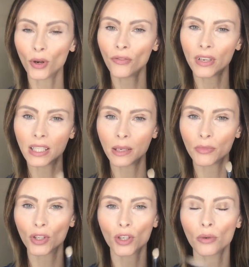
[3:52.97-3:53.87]
poofy
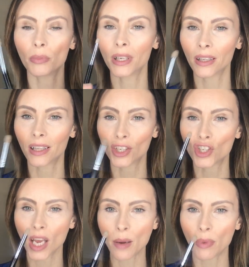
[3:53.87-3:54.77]
tip too, but the
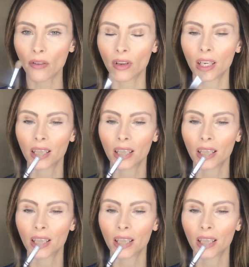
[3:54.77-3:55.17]
shape of it